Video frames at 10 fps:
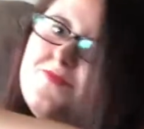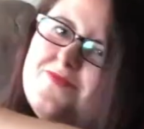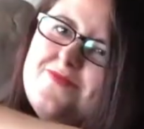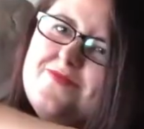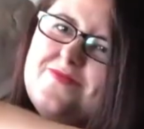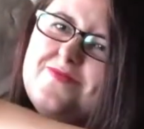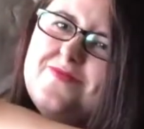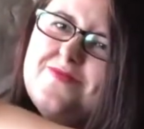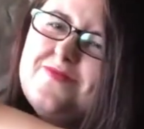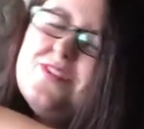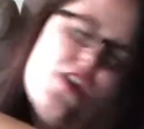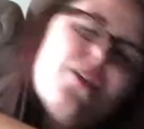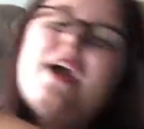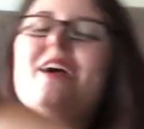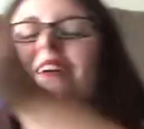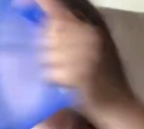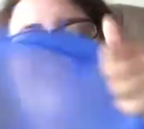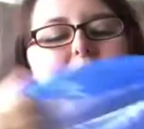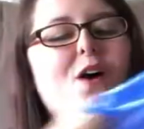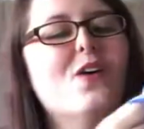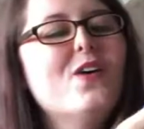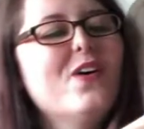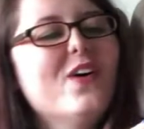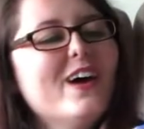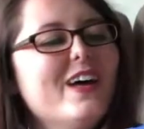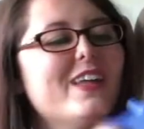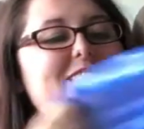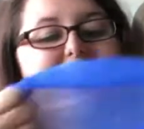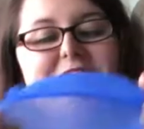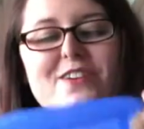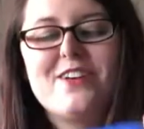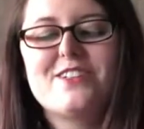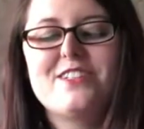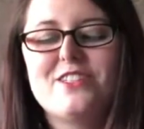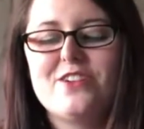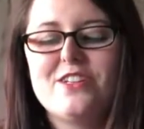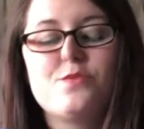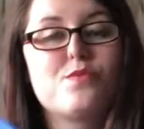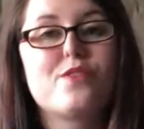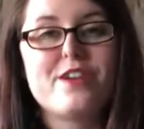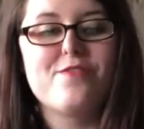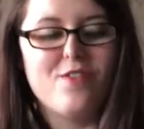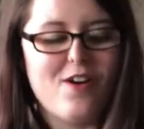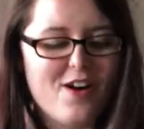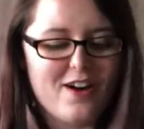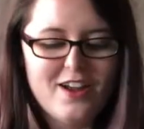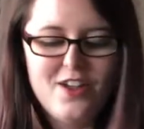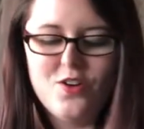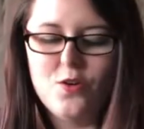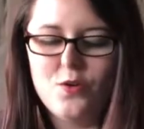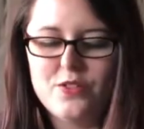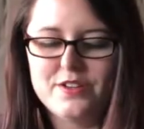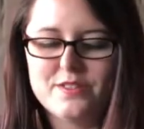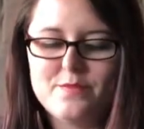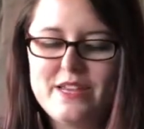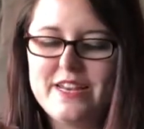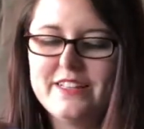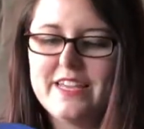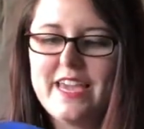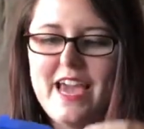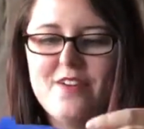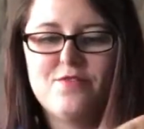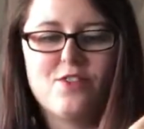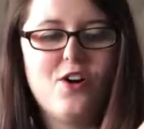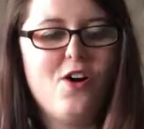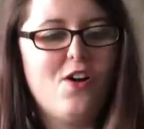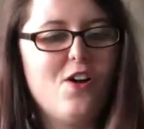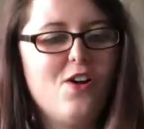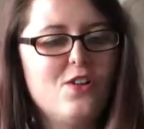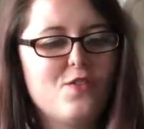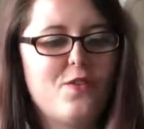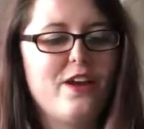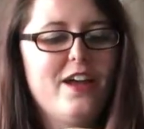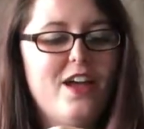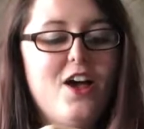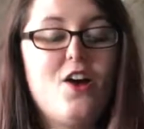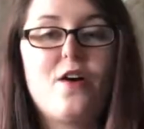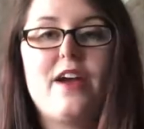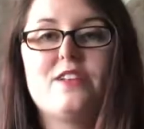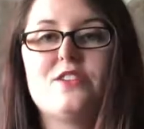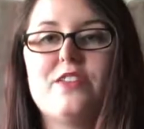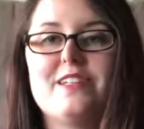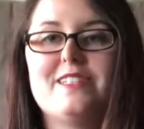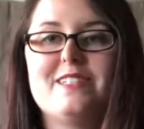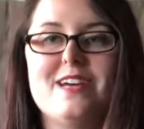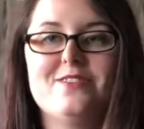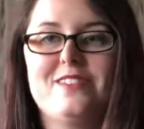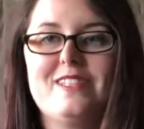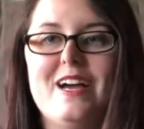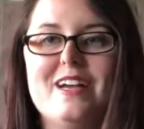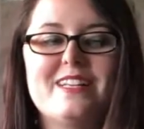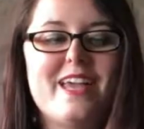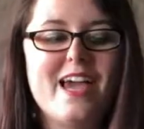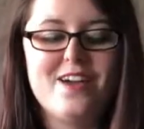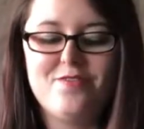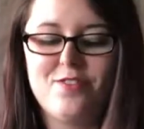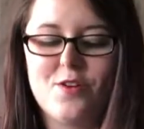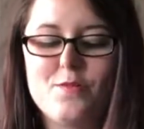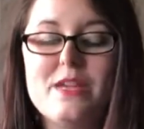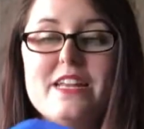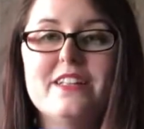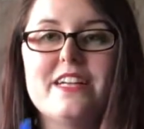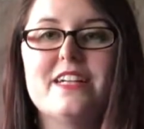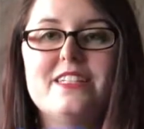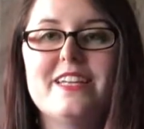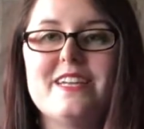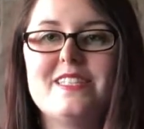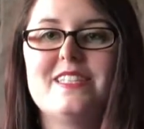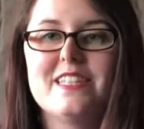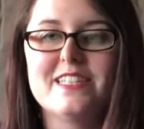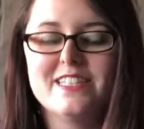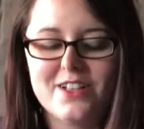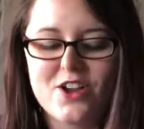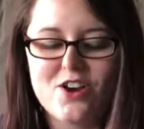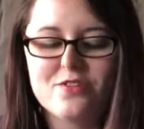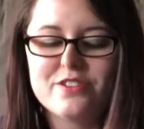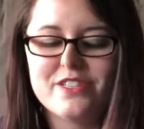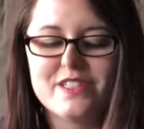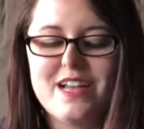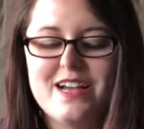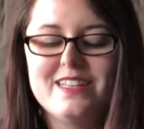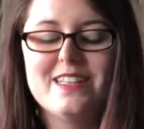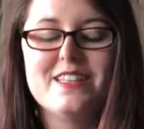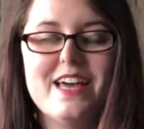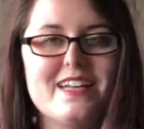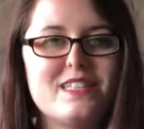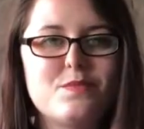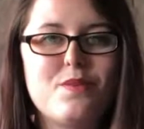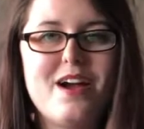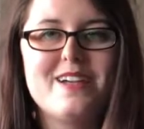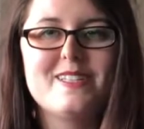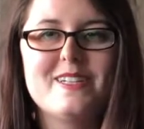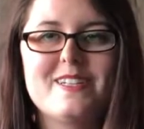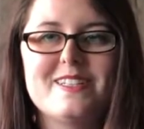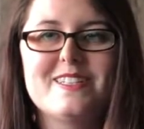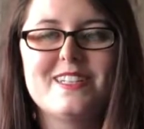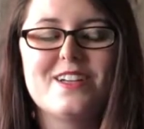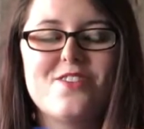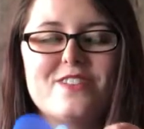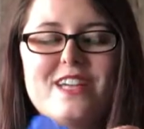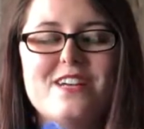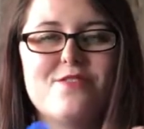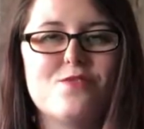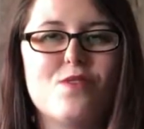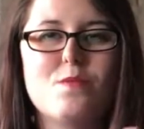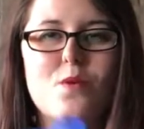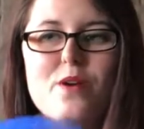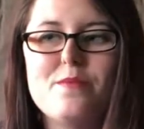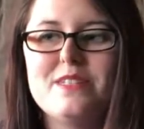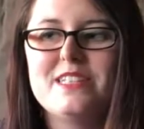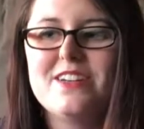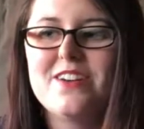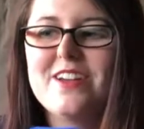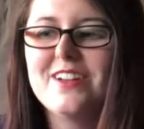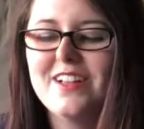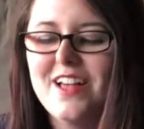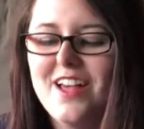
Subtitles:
Okay, so they do actually stretch pretty far. Ooh, there's immediately cat fur all over it. Okay, so that's a downside. Cat fur immediately clings to the silicone, which is not that surprising because silicone is kind of a rubbery material.